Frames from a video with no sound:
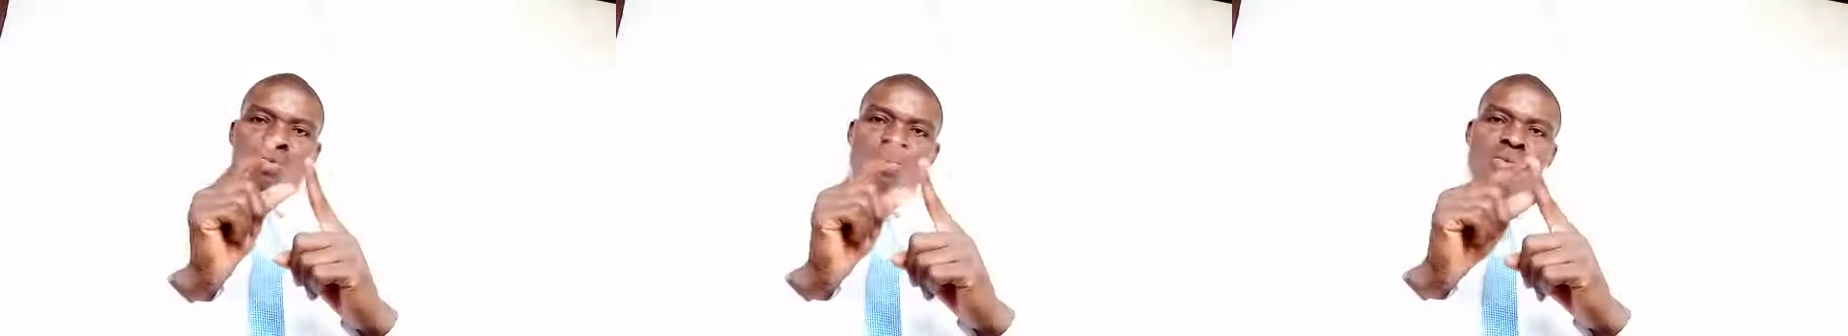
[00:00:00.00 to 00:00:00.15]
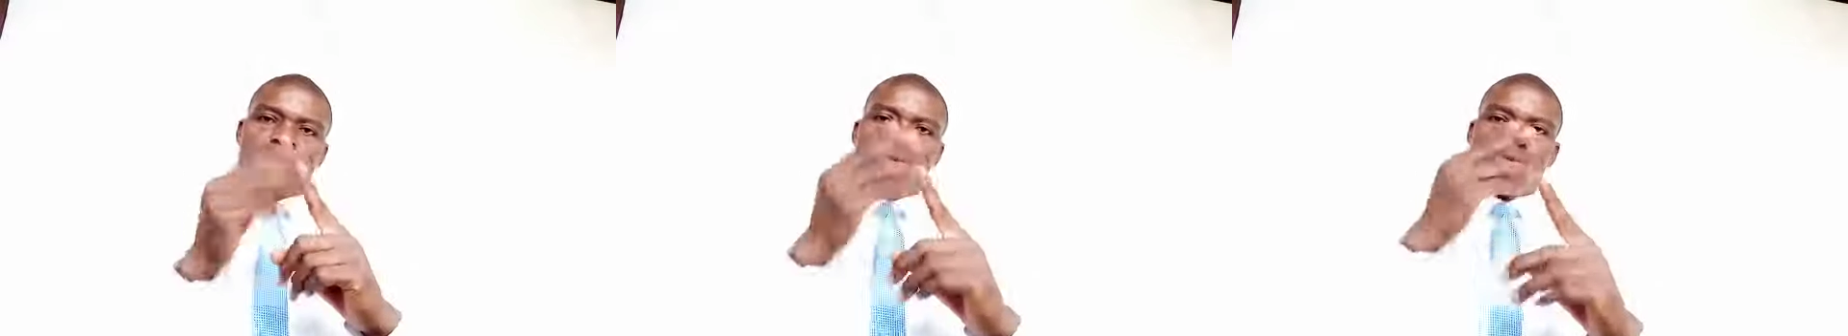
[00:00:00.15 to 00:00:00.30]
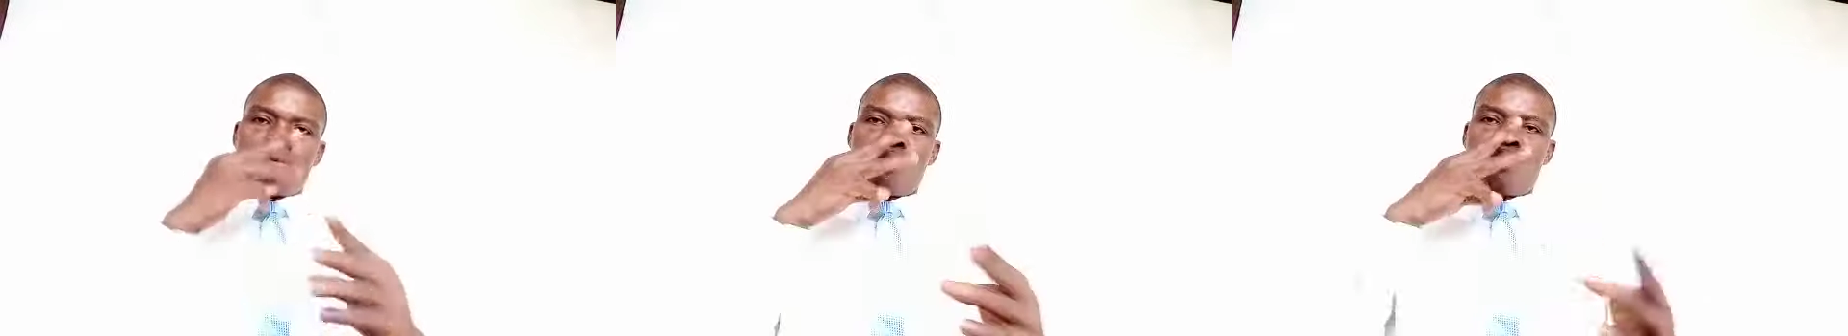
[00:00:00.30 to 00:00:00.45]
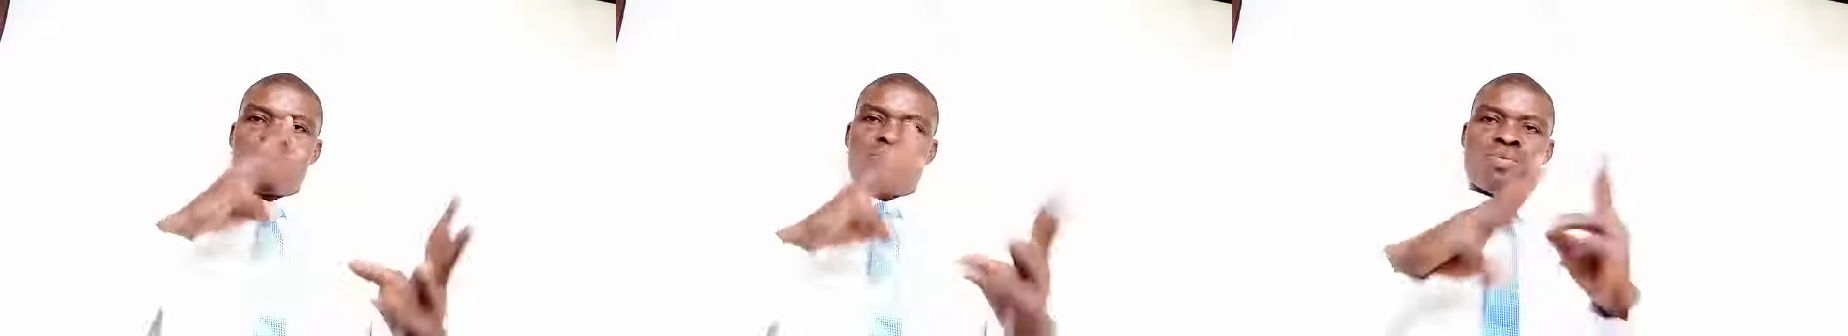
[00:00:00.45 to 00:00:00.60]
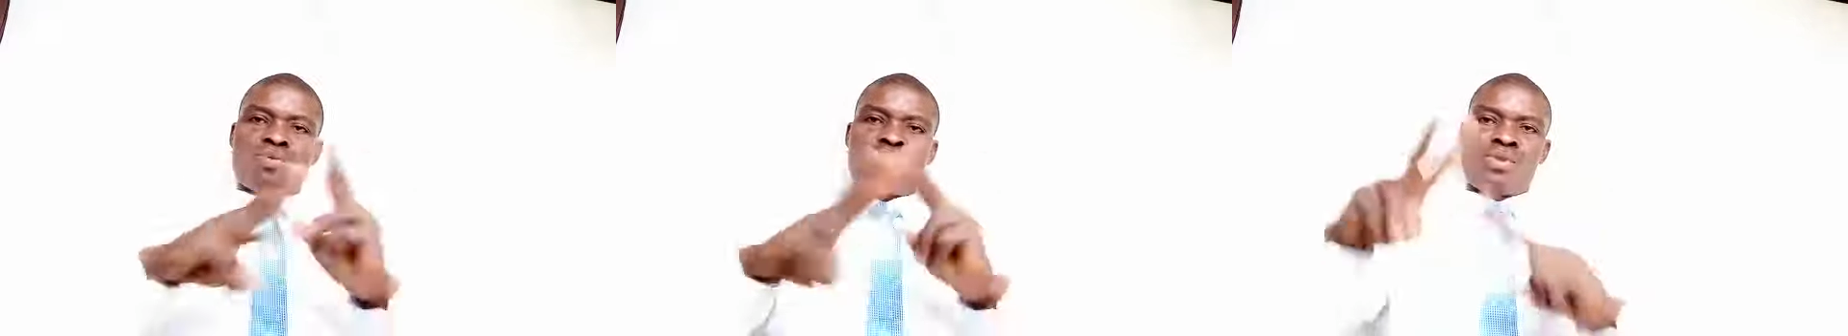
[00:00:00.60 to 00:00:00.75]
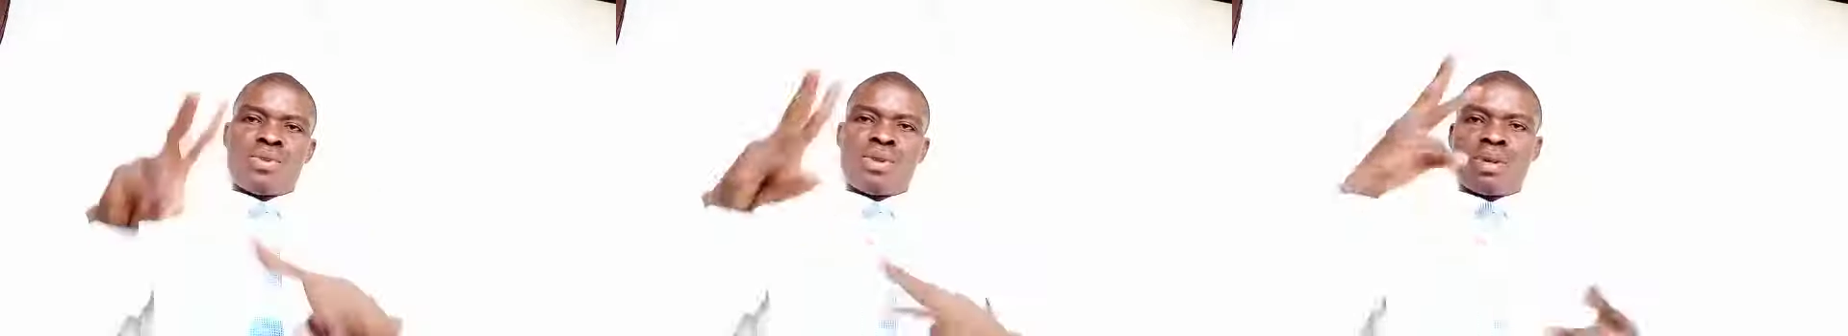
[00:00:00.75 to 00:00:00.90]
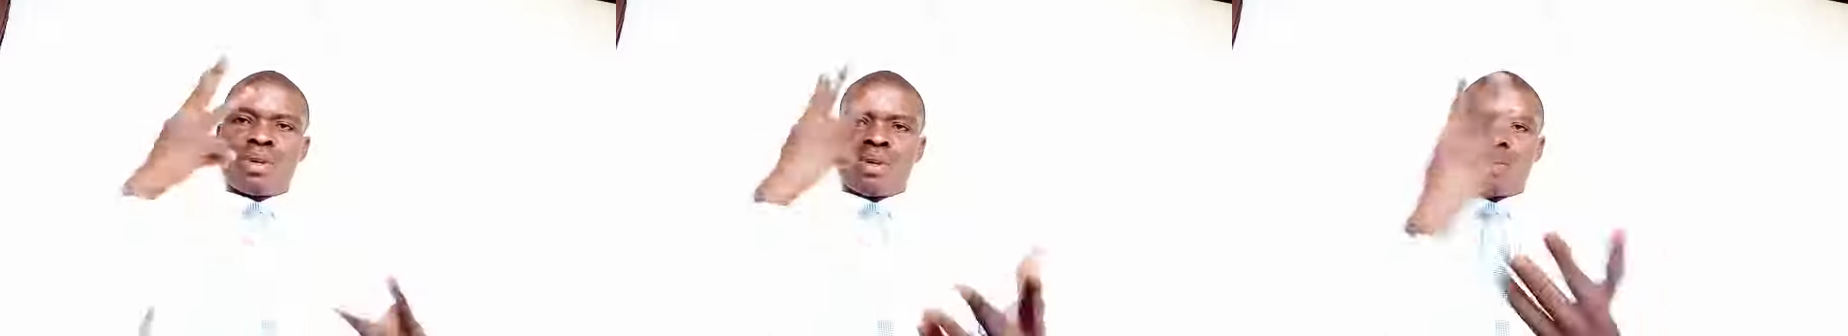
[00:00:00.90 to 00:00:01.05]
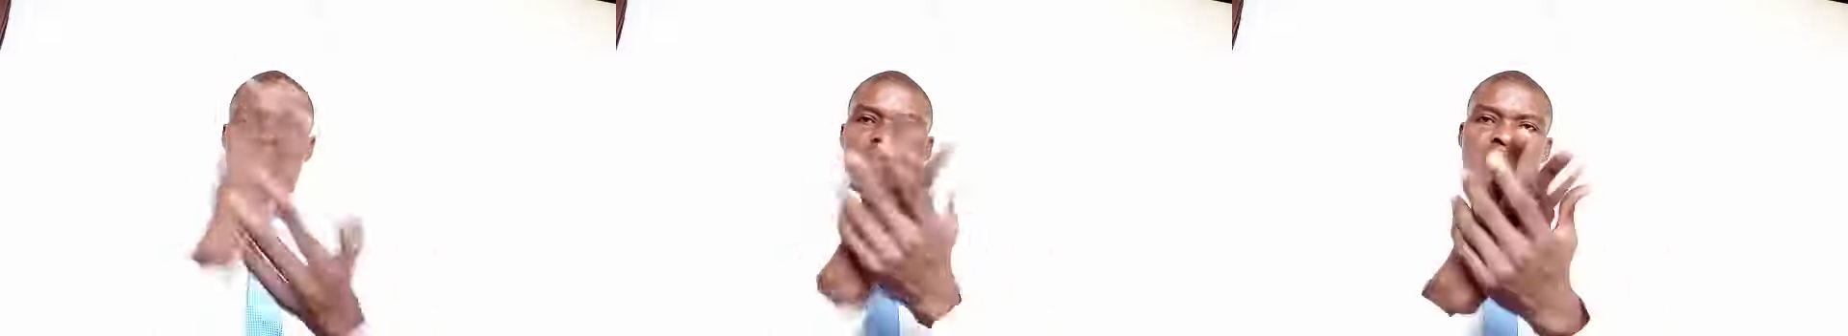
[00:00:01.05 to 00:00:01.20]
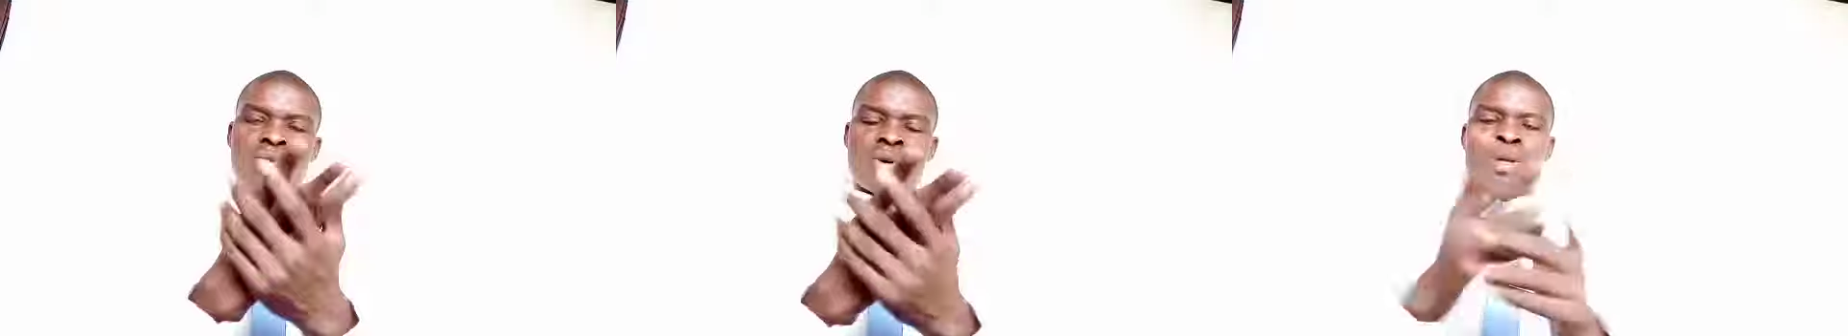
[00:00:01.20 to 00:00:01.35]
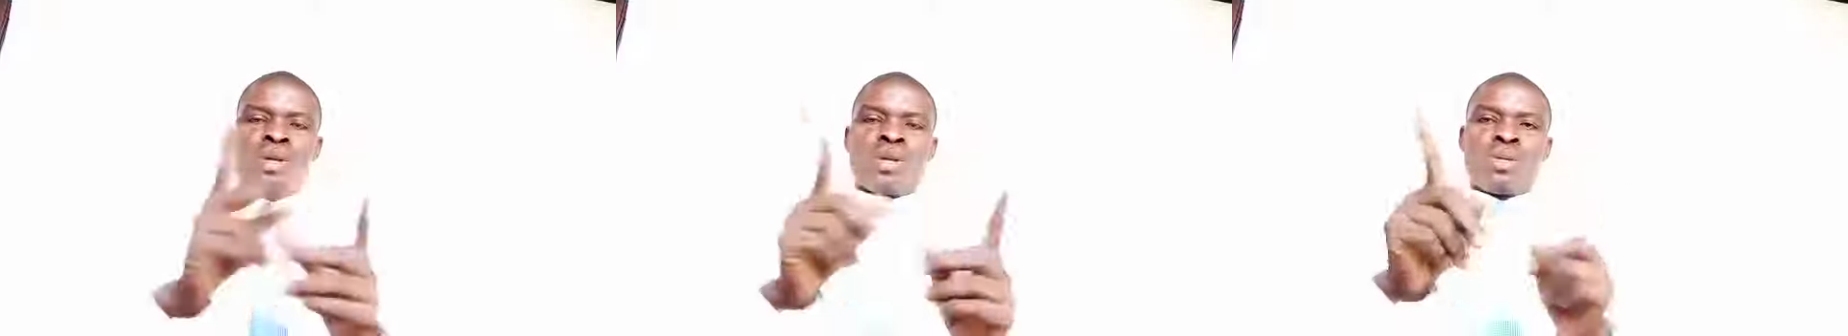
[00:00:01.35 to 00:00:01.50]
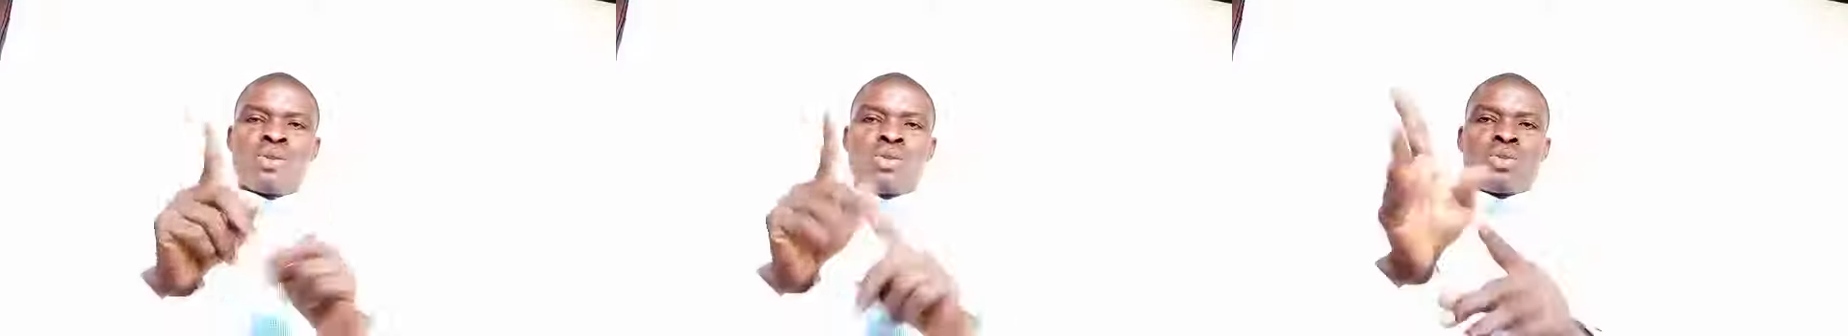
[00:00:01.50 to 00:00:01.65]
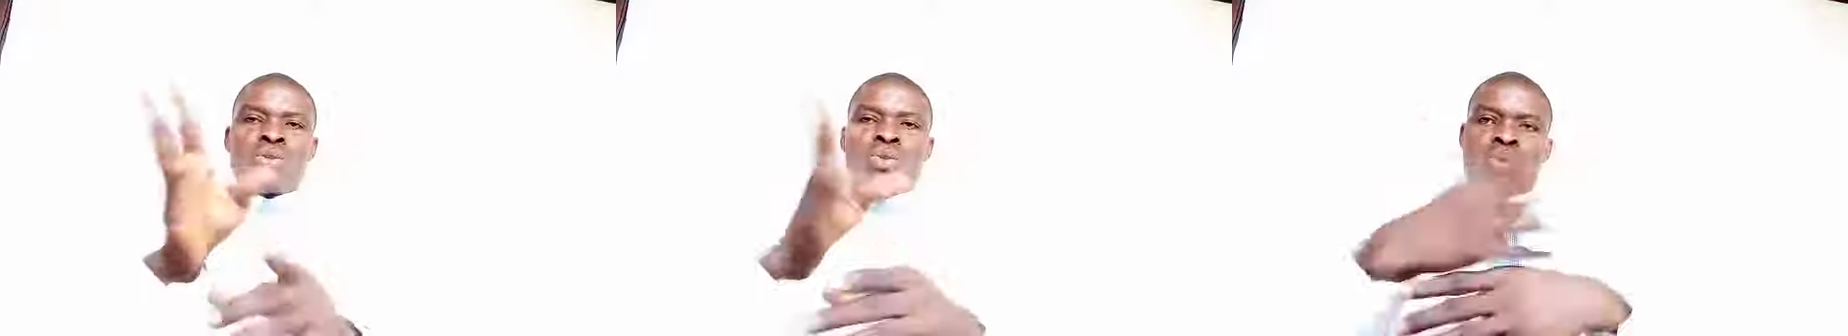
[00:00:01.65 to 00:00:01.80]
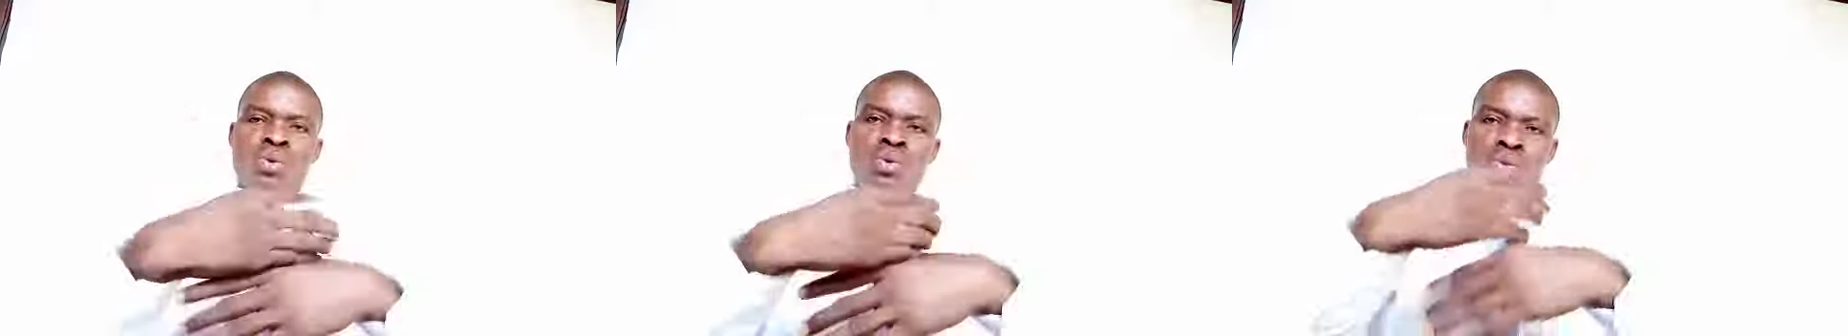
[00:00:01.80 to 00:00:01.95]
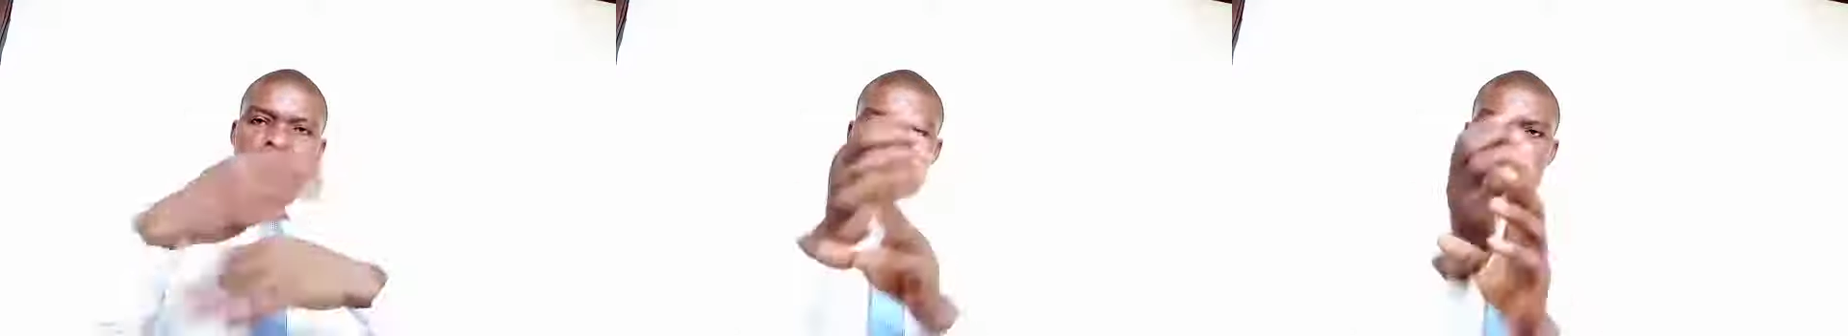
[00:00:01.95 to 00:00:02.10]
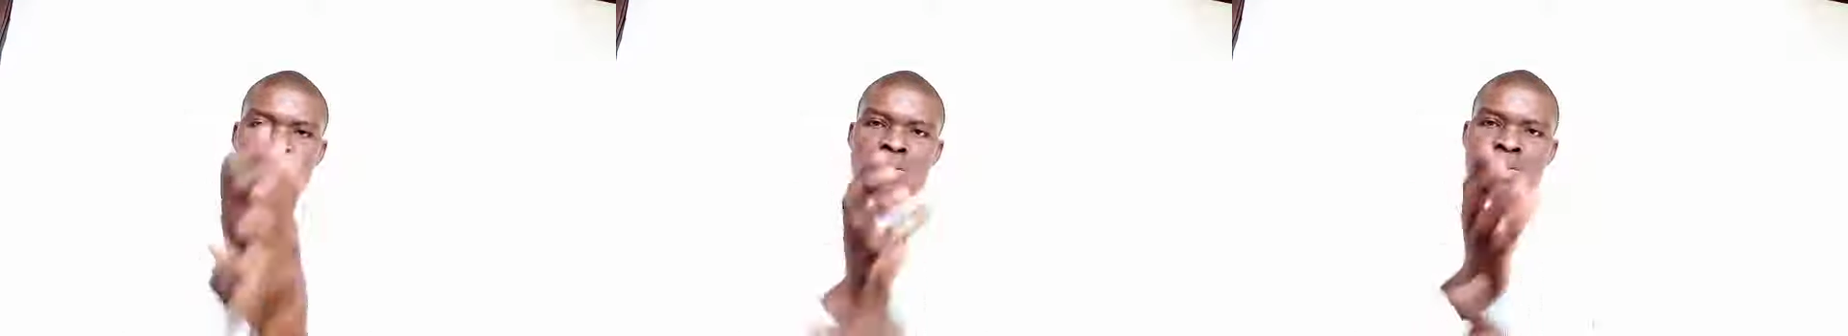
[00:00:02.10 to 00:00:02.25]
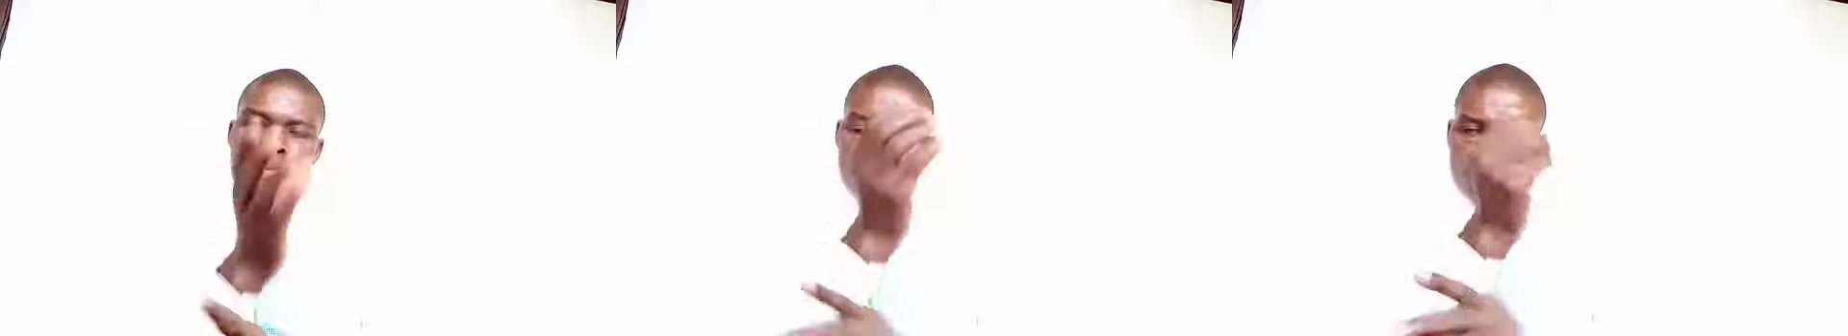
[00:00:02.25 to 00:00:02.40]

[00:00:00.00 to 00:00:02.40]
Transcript: to create an imaginative world